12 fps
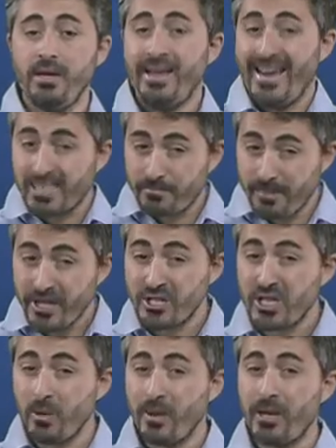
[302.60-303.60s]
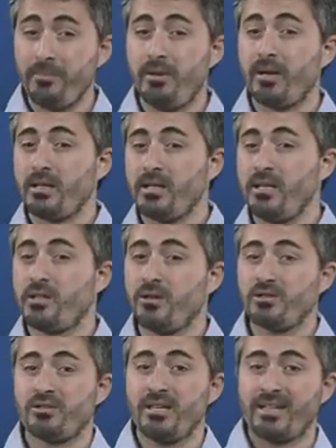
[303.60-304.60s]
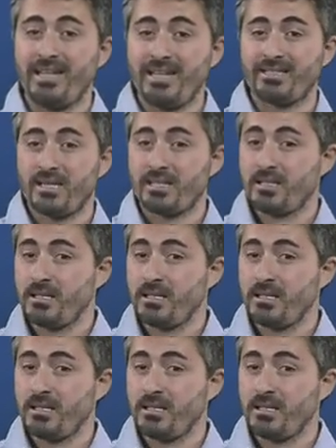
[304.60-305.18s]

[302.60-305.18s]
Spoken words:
especially when appearing in consonant cluster.